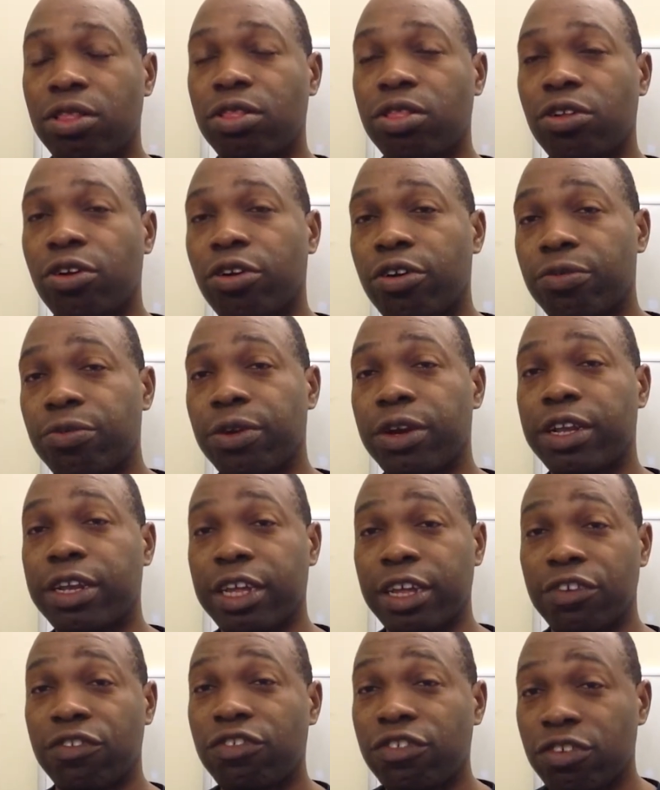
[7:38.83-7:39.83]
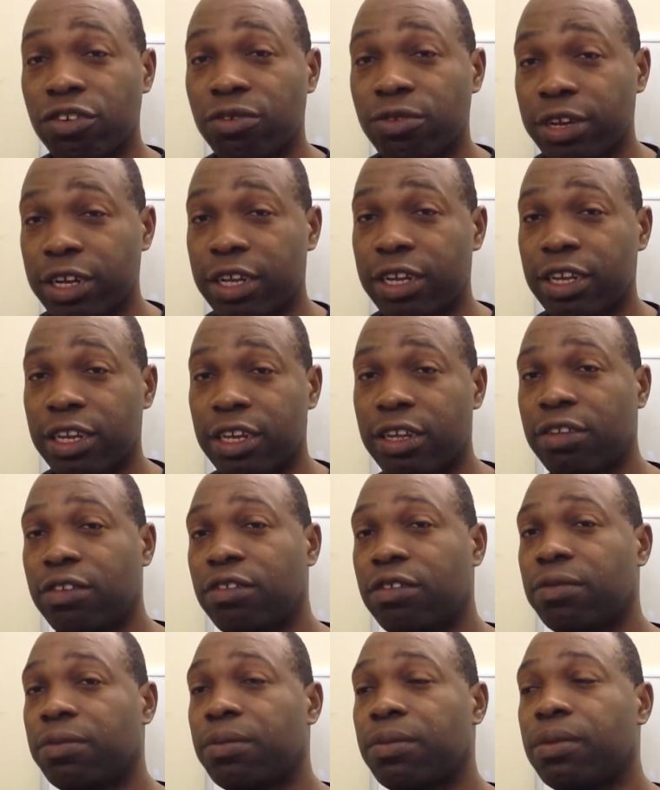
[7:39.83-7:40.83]
3rd retentional
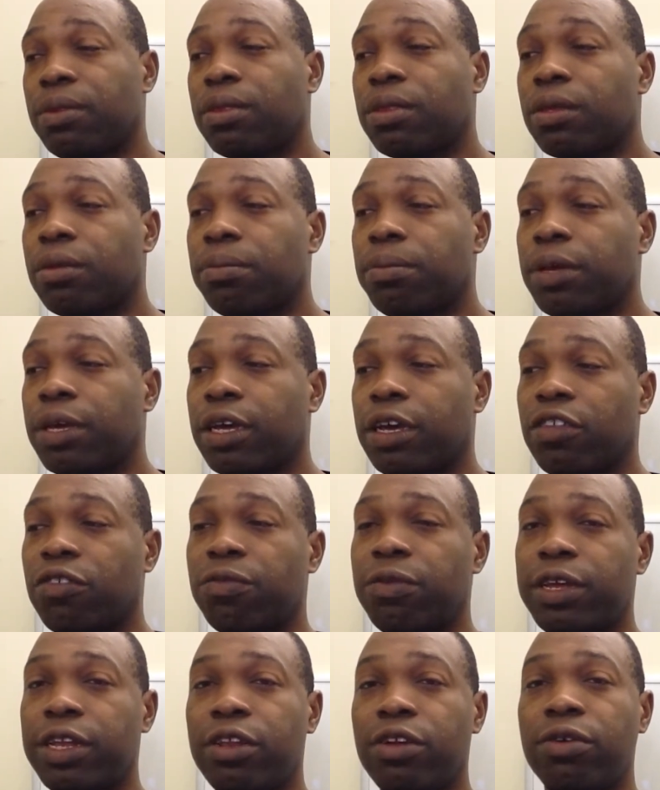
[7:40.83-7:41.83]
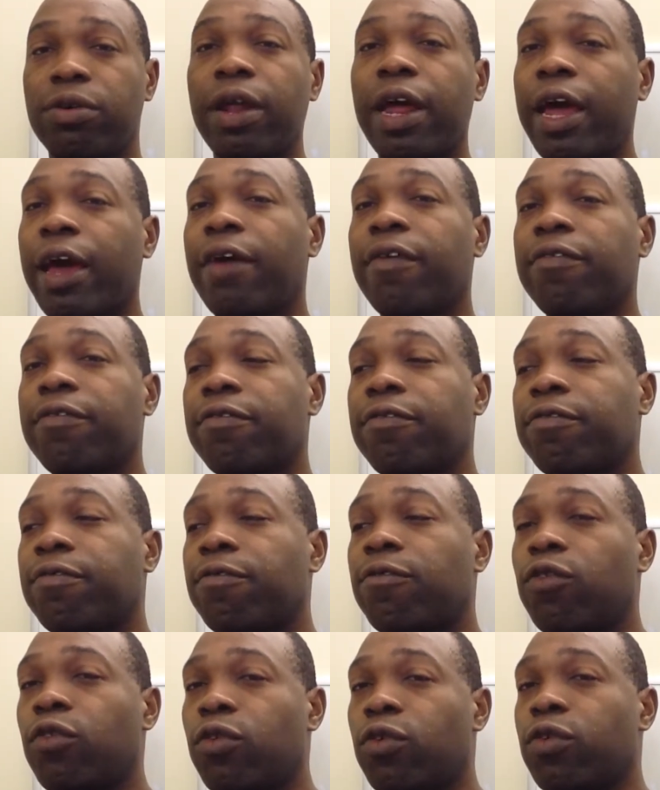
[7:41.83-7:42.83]
entities because we don't have
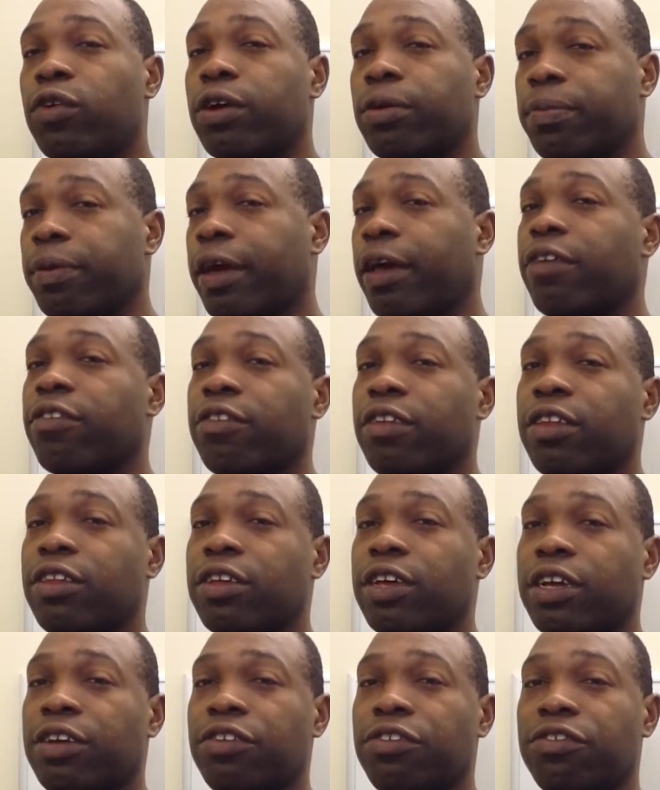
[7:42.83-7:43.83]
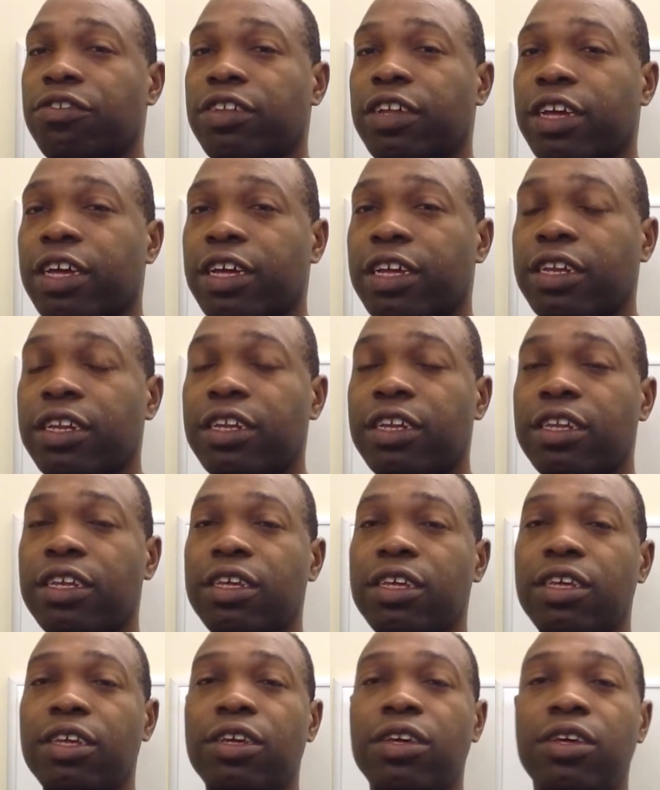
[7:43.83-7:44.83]
full capacity to understand
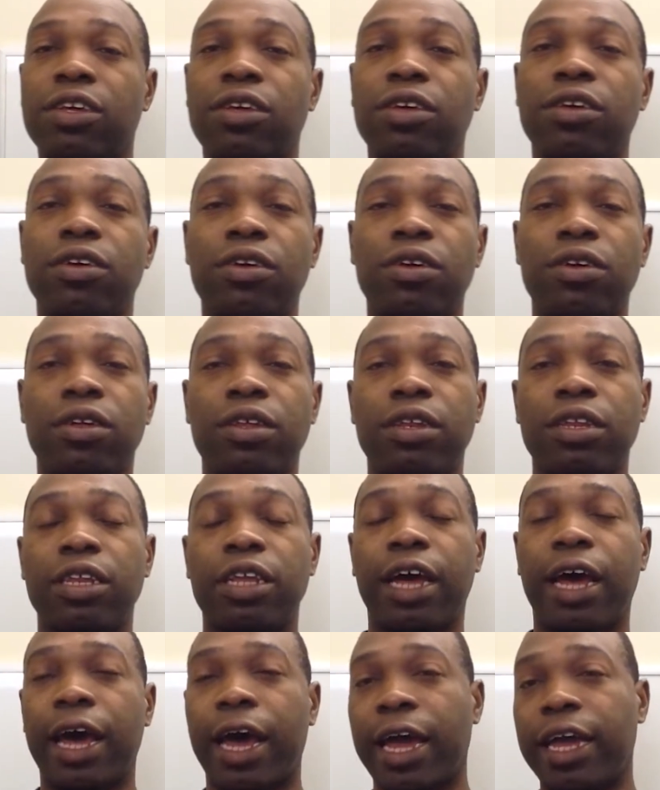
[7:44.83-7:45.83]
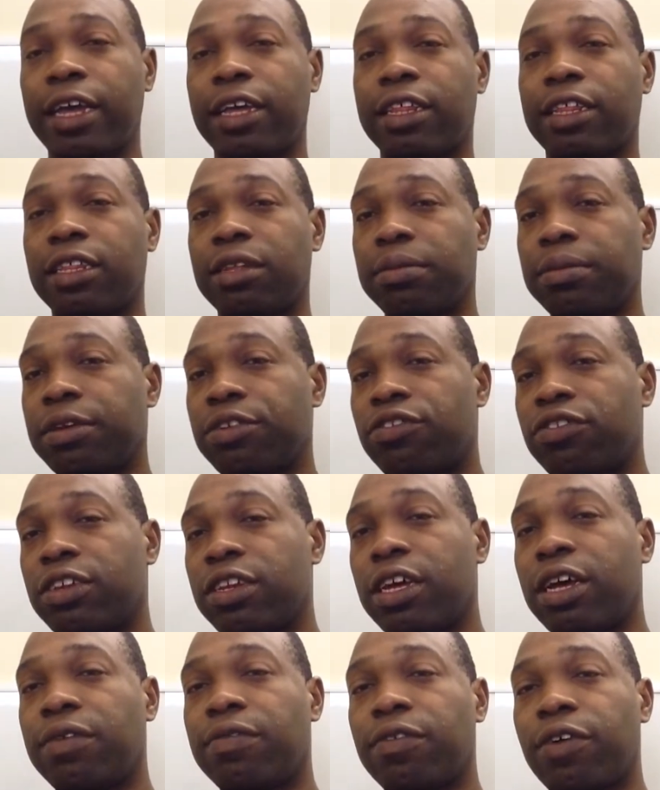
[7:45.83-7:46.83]
the highest dimension
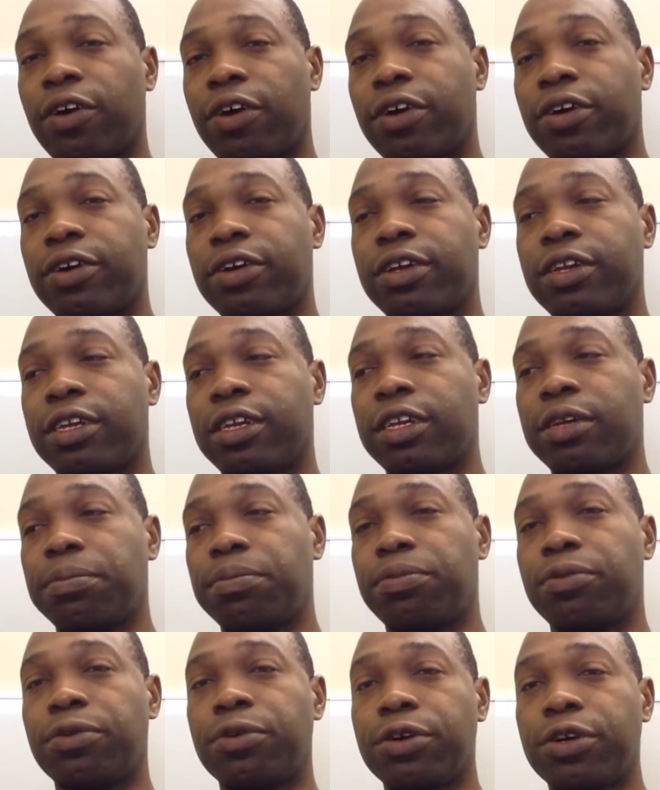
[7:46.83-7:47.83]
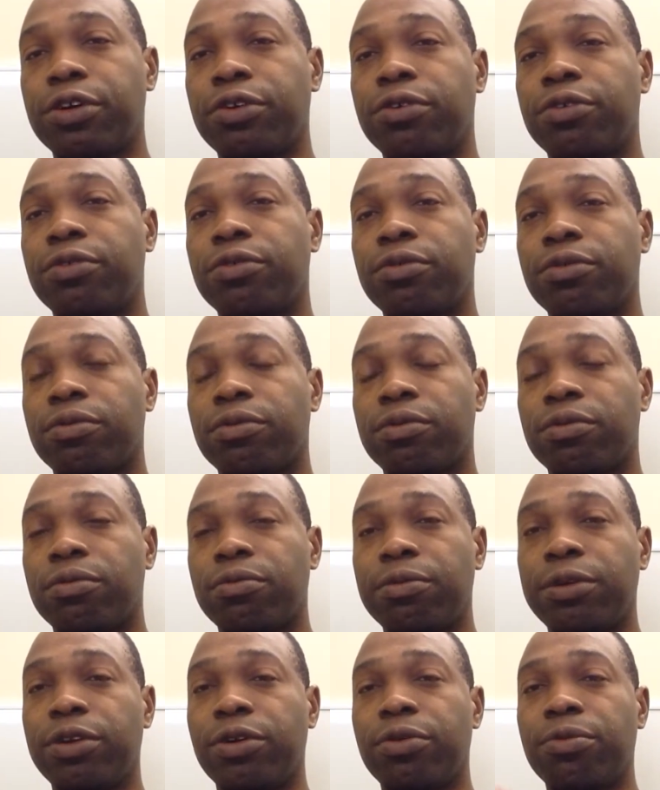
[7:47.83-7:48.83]
of our temporal.
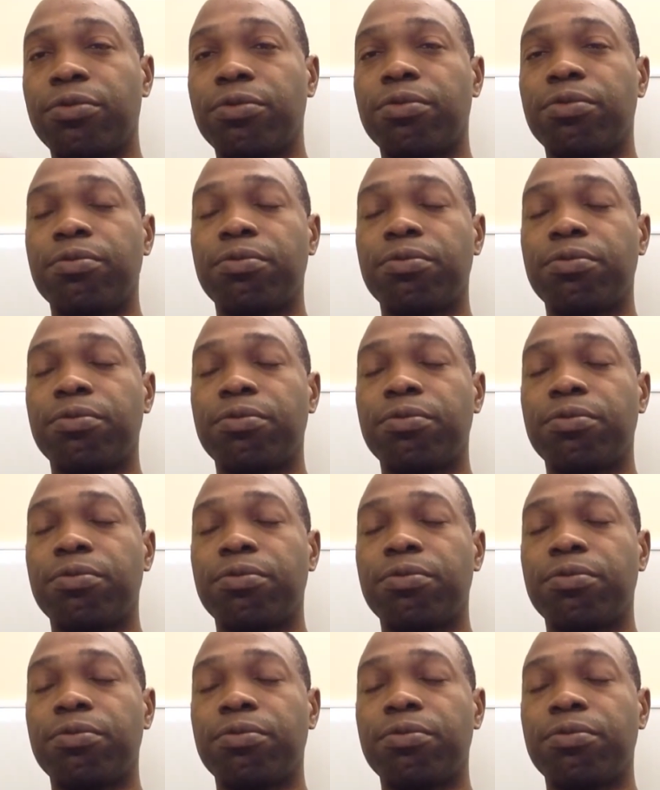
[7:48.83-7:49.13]
We don't